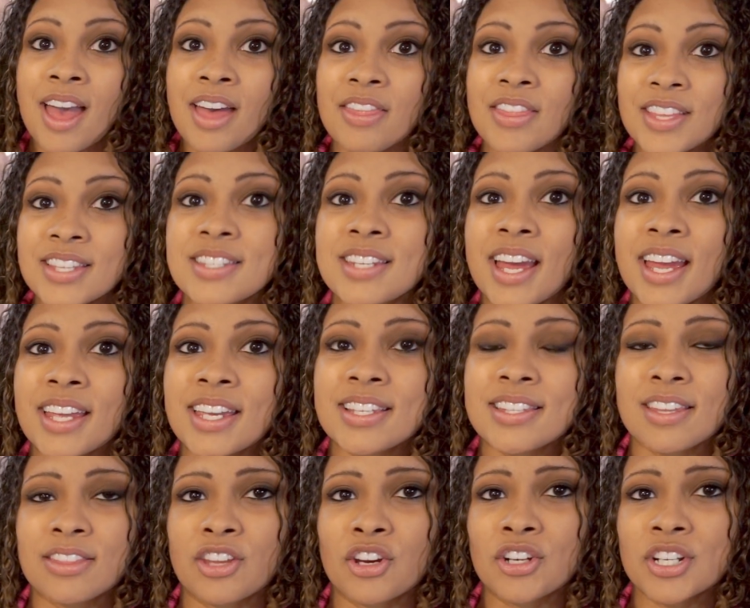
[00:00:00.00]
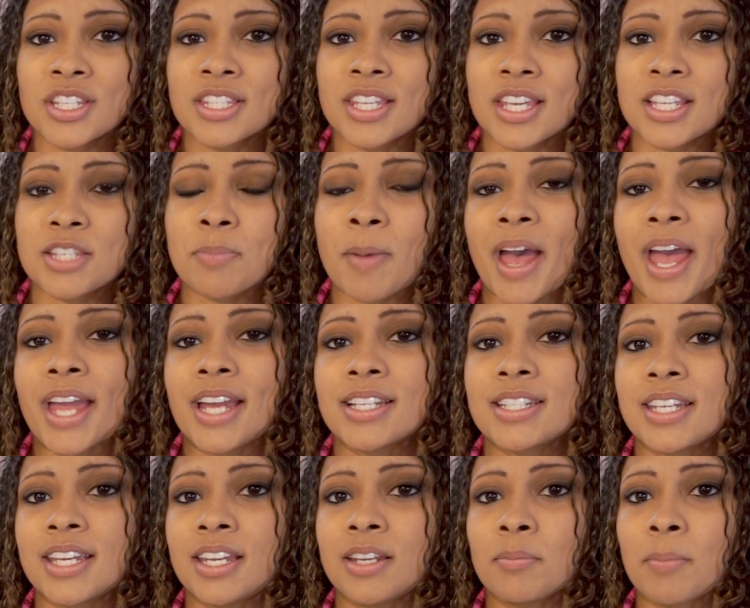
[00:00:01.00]
This tank is a 36 by
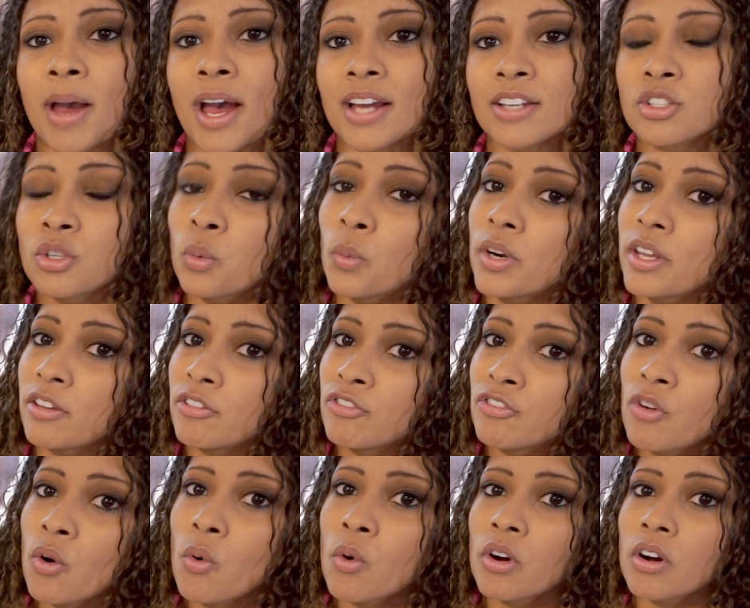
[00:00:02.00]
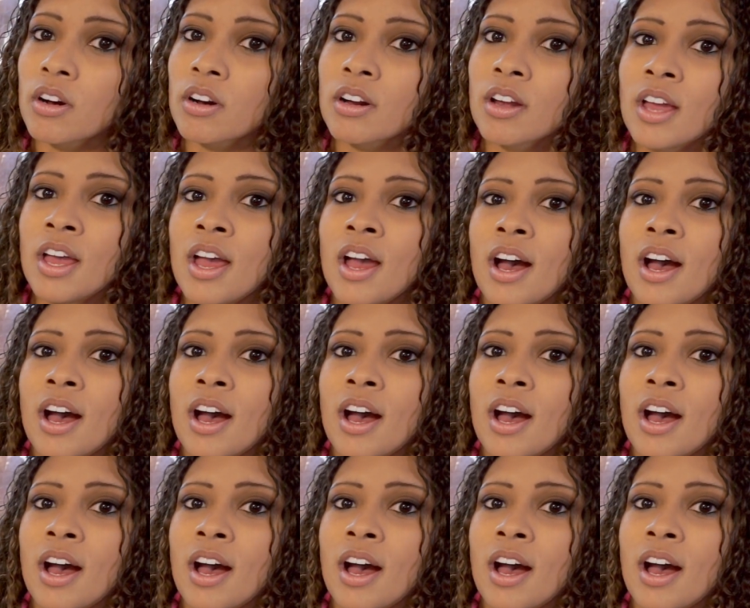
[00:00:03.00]
18 by 24.